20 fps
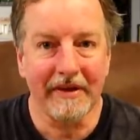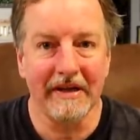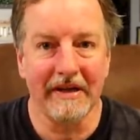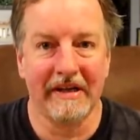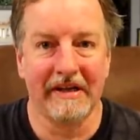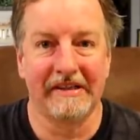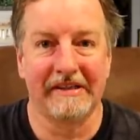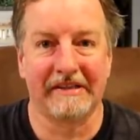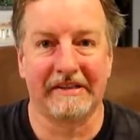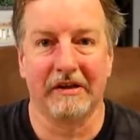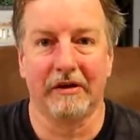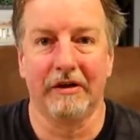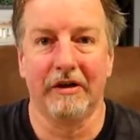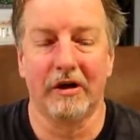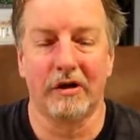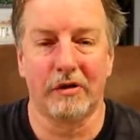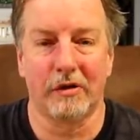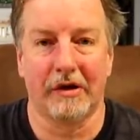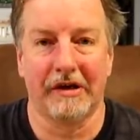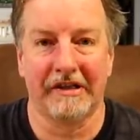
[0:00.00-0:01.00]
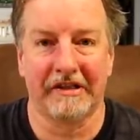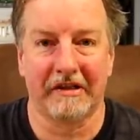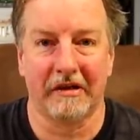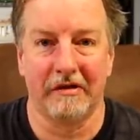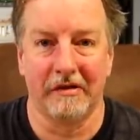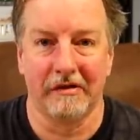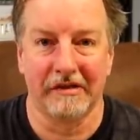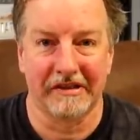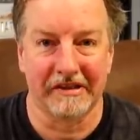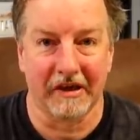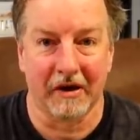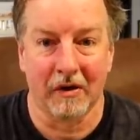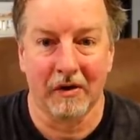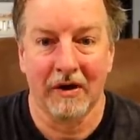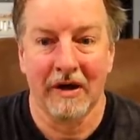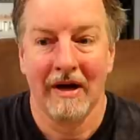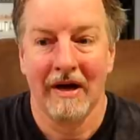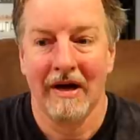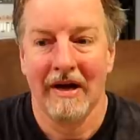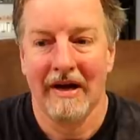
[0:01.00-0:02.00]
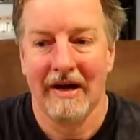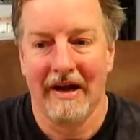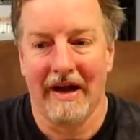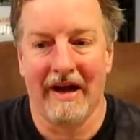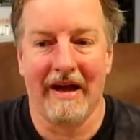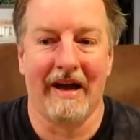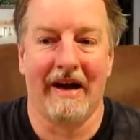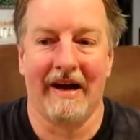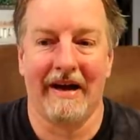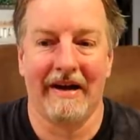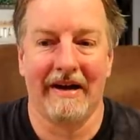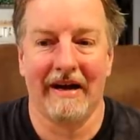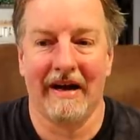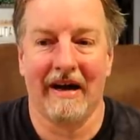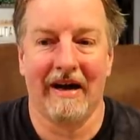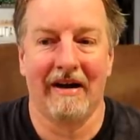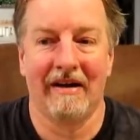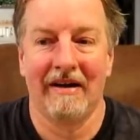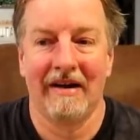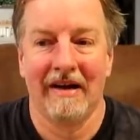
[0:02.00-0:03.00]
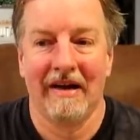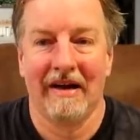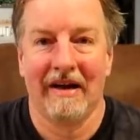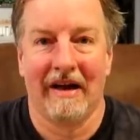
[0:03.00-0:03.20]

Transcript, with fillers: It is still your choice to do so, and uh,